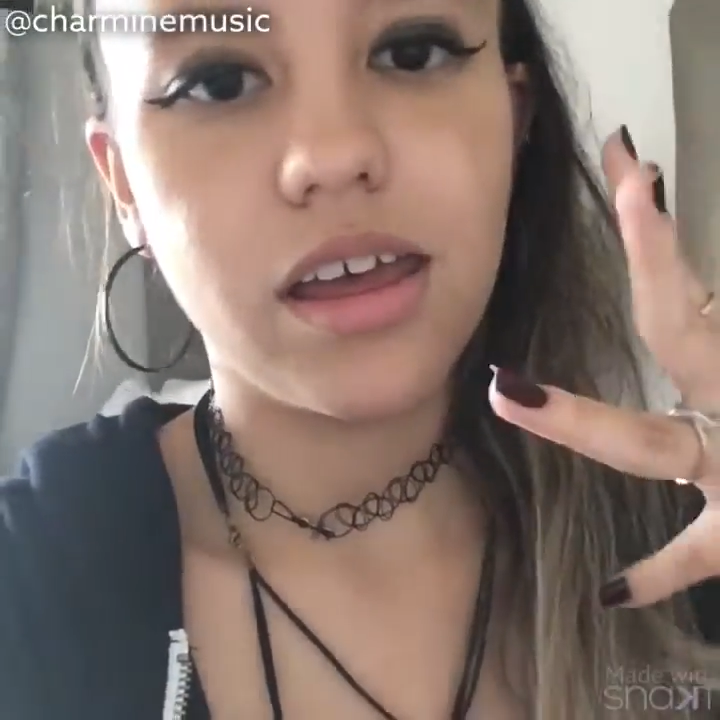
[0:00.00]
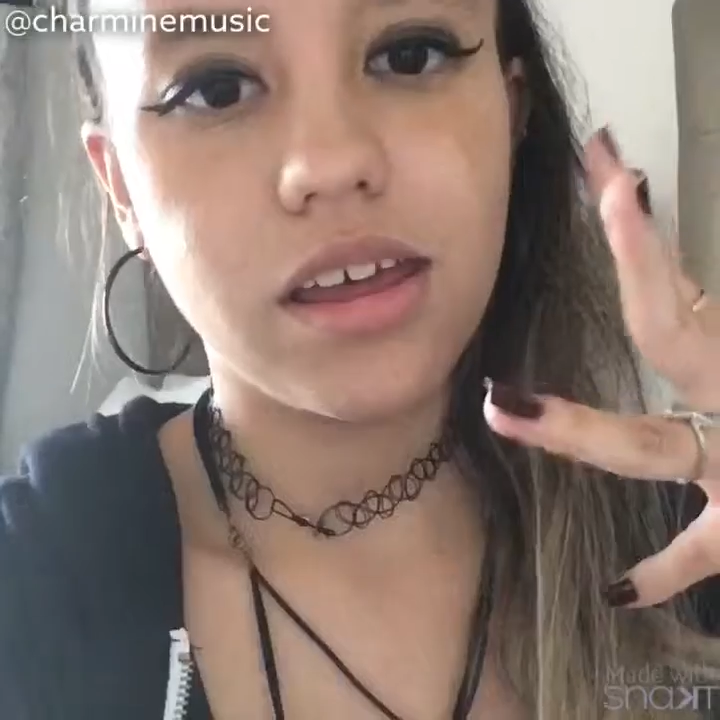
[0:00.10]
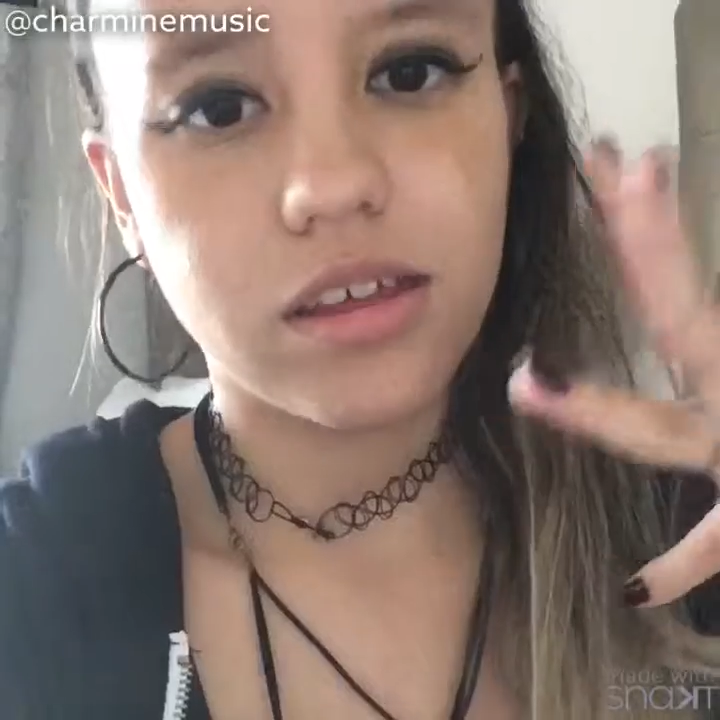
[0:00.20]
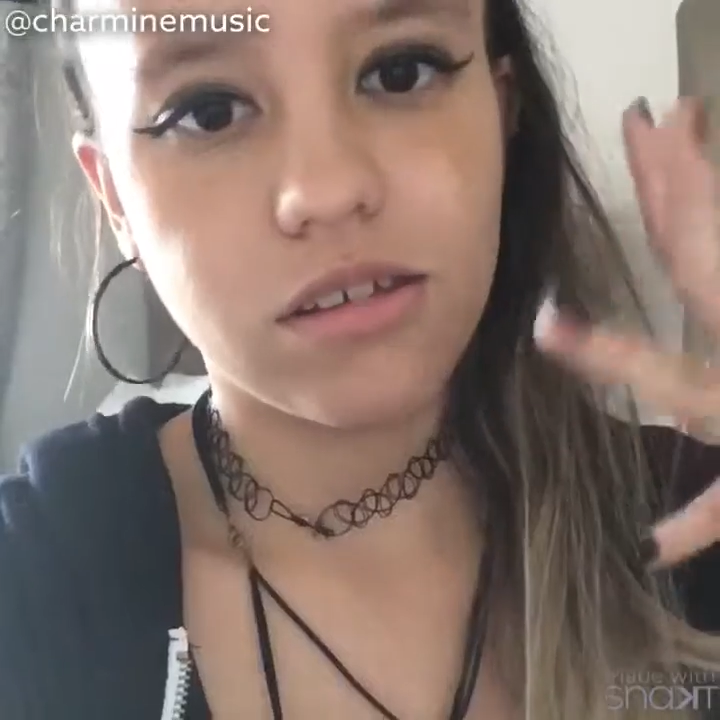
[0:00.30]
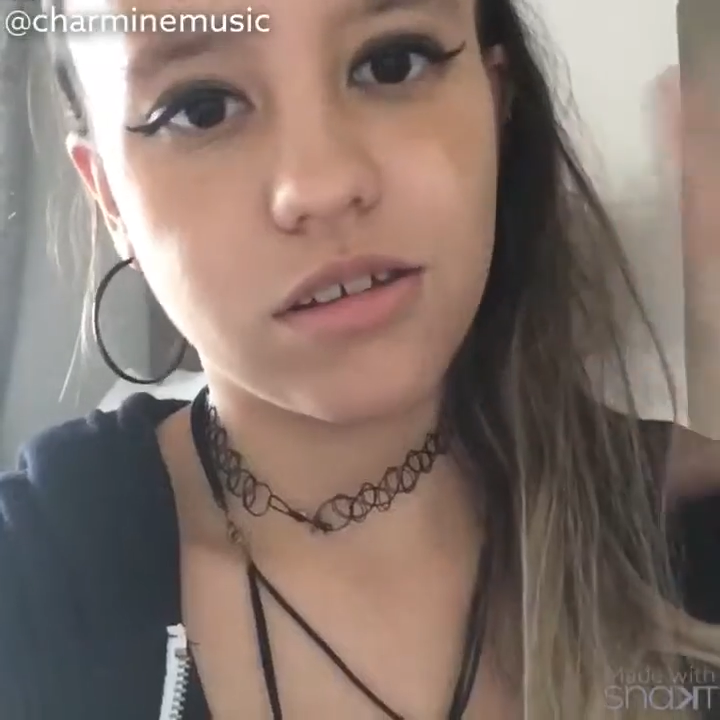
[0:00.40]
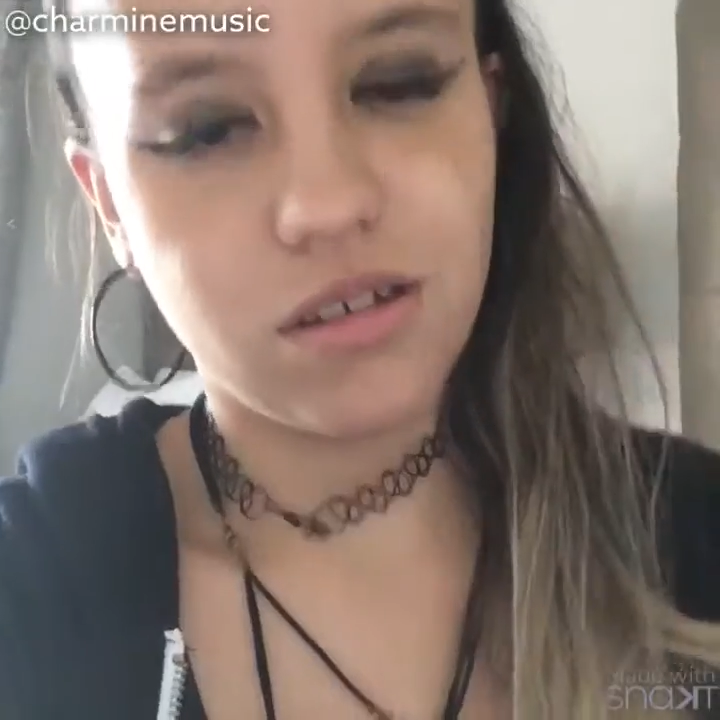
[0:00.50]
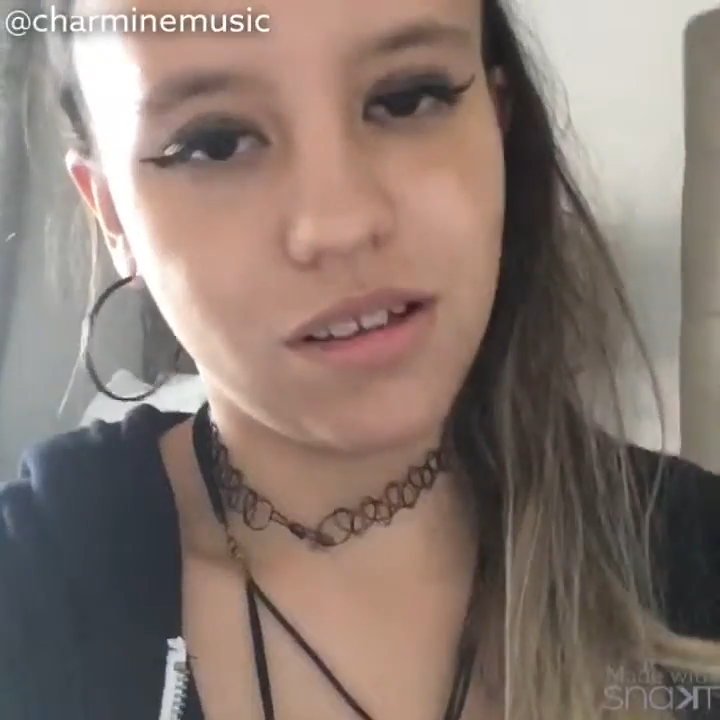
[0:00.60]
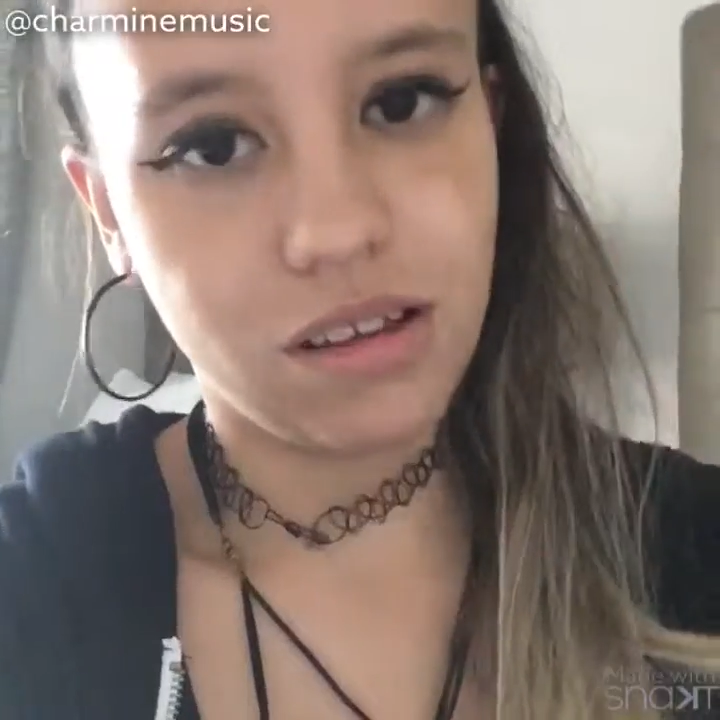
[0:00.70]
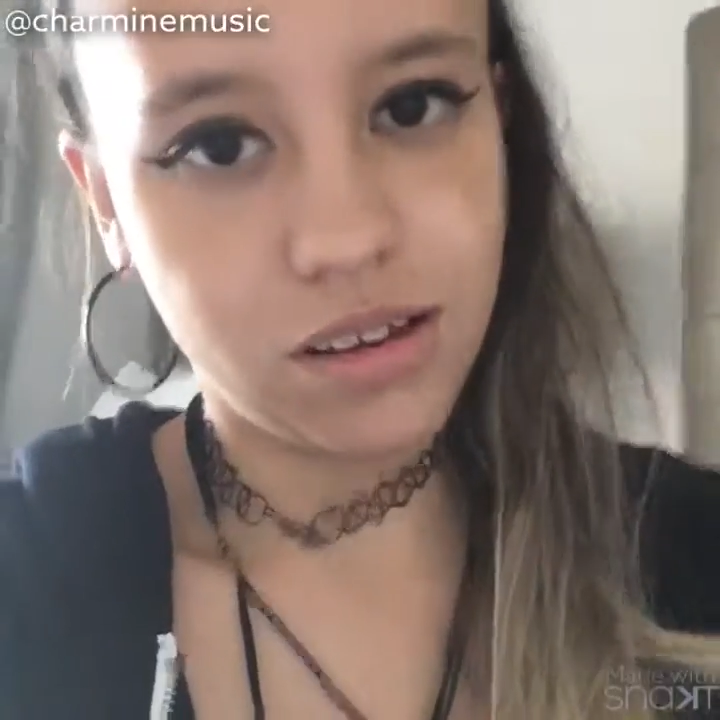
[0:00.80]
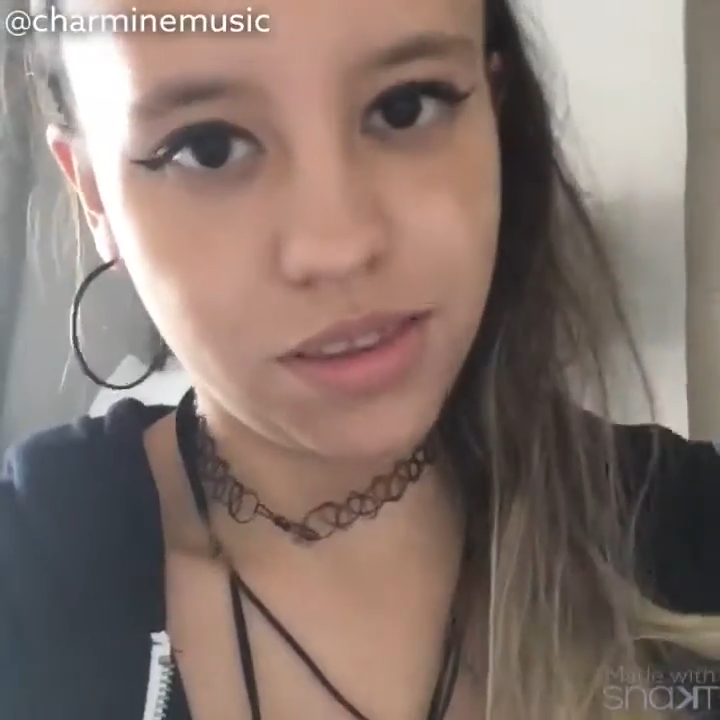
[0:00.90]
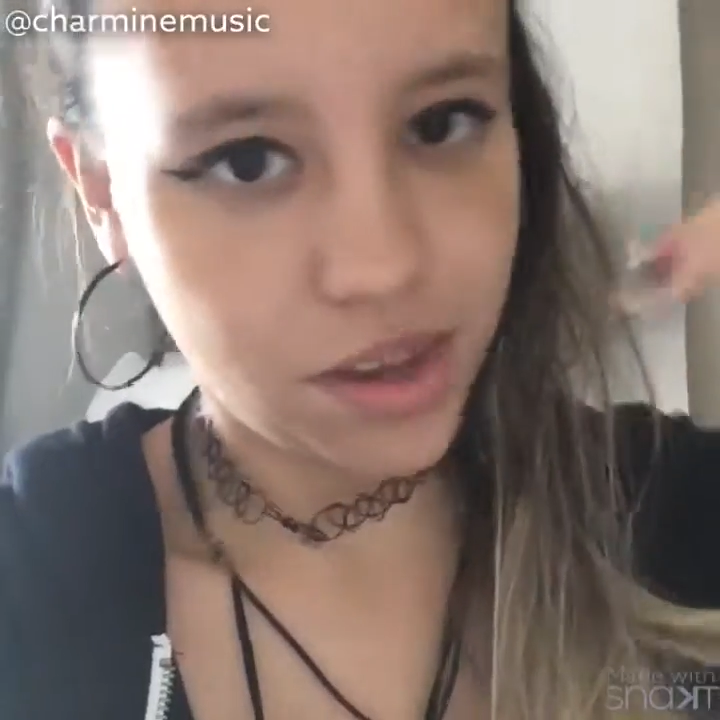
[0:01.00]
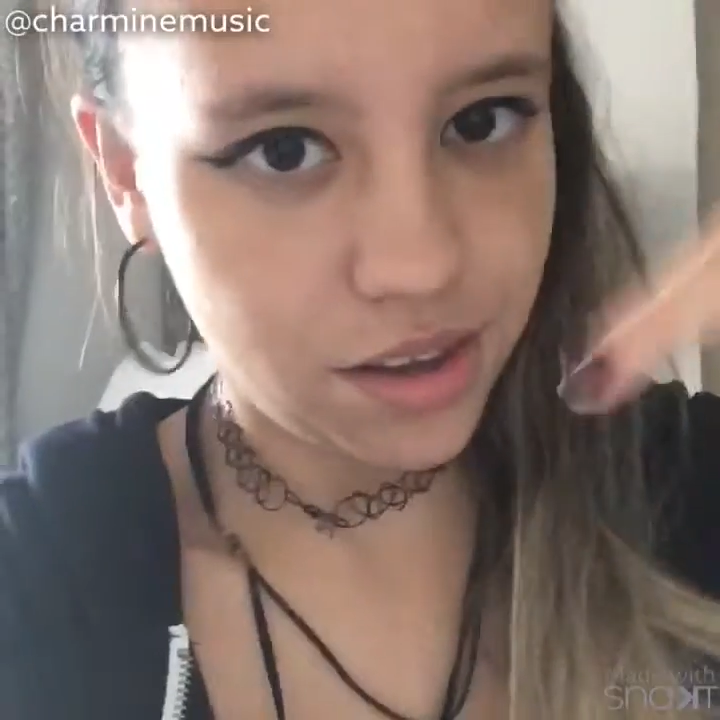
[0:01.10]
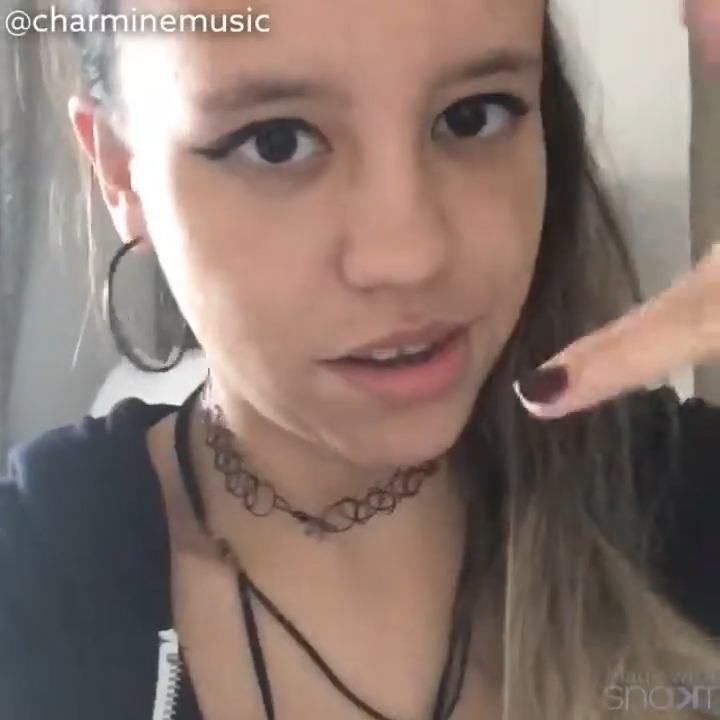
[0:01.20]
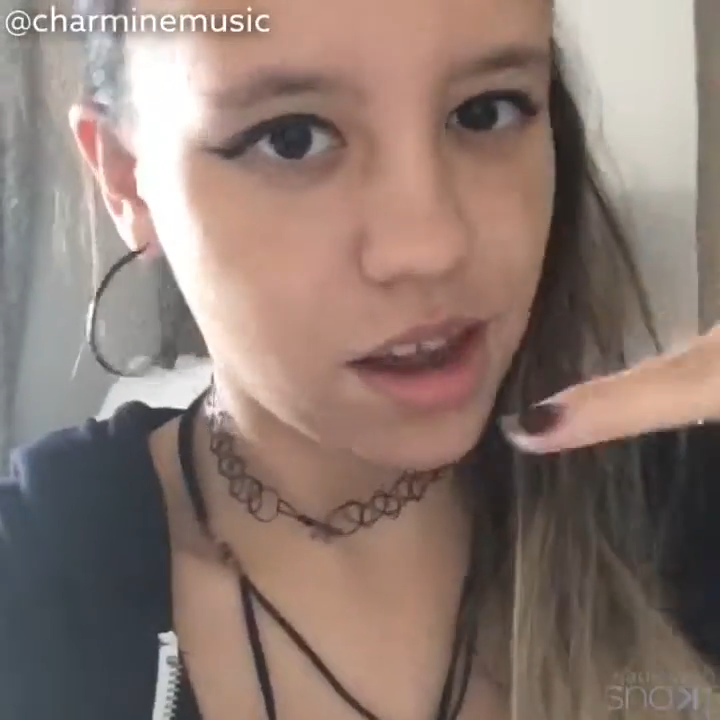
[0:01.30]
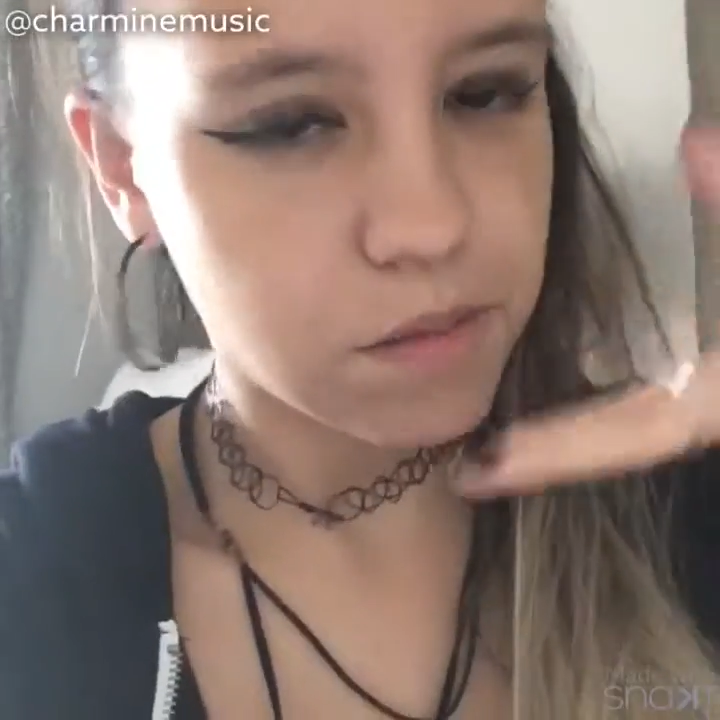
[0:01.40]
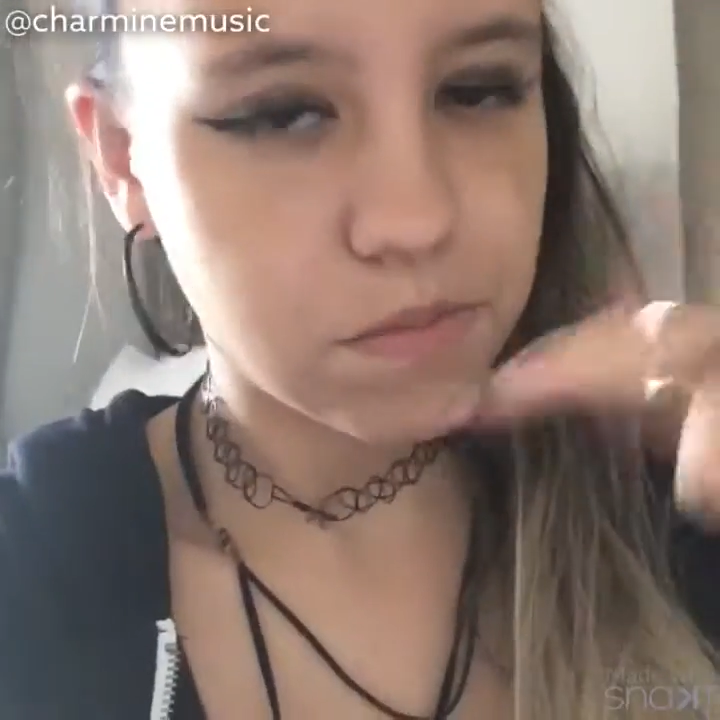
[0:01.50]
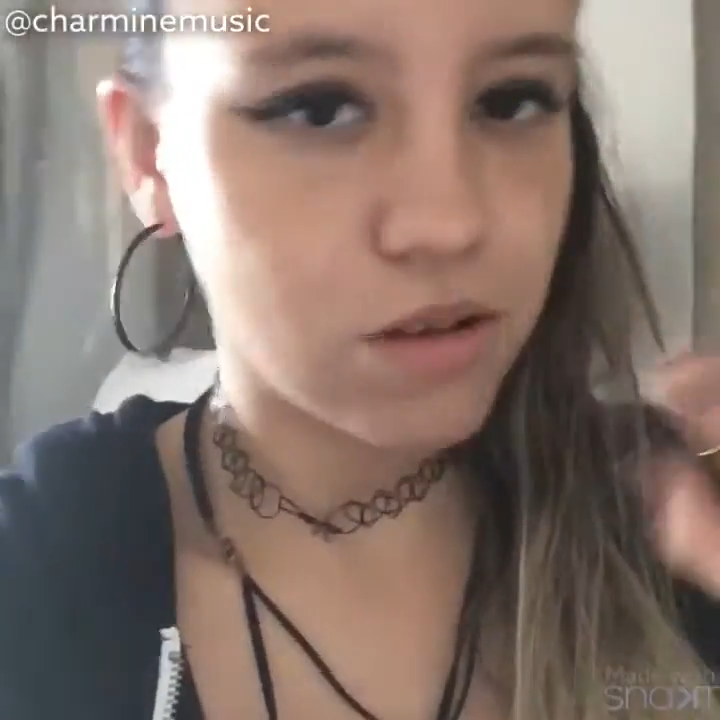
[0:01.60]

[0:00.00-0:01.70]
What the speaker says: and on this app,